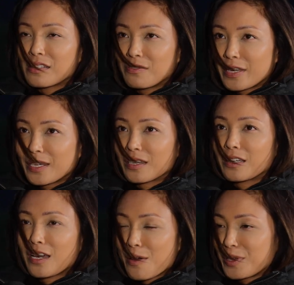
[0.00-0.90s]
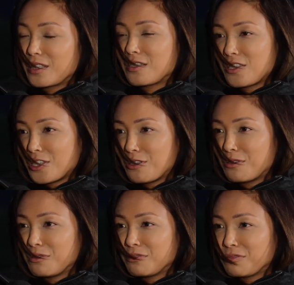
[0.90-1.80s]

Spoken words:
of it coming to